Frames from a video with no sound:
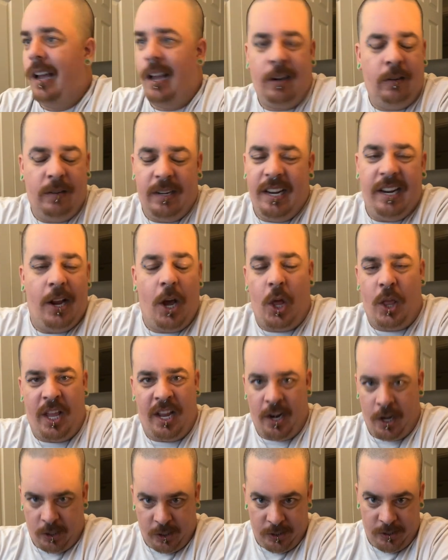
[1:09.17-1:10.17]
I don't need all
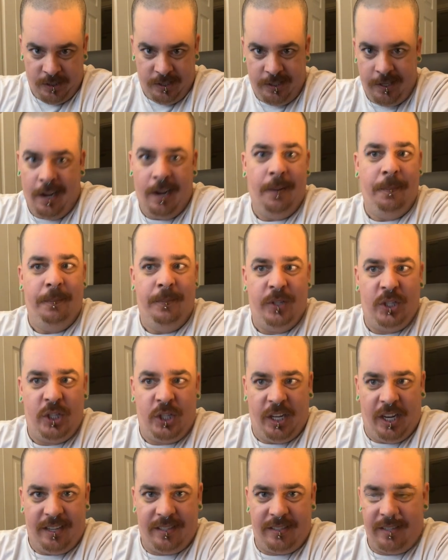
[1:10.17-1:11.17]
that other dumb
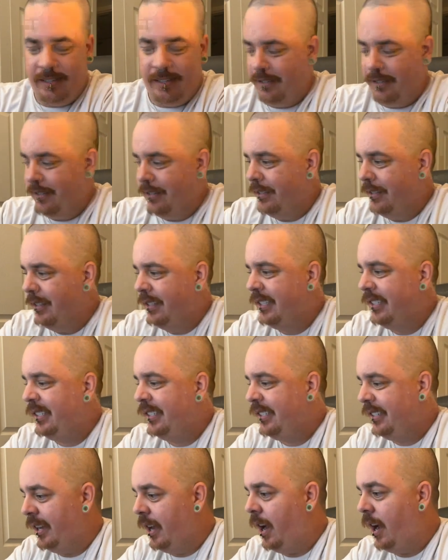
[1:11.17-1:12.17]
shit.
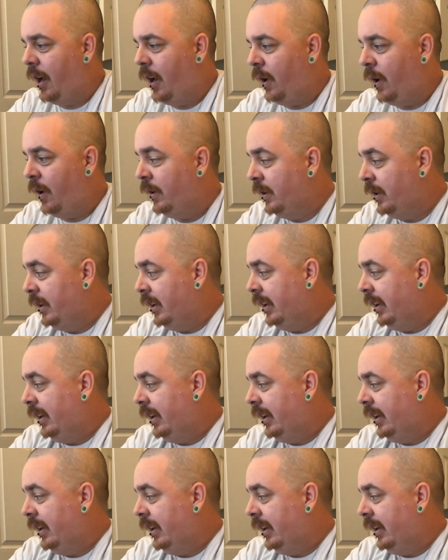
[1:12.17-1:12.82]
So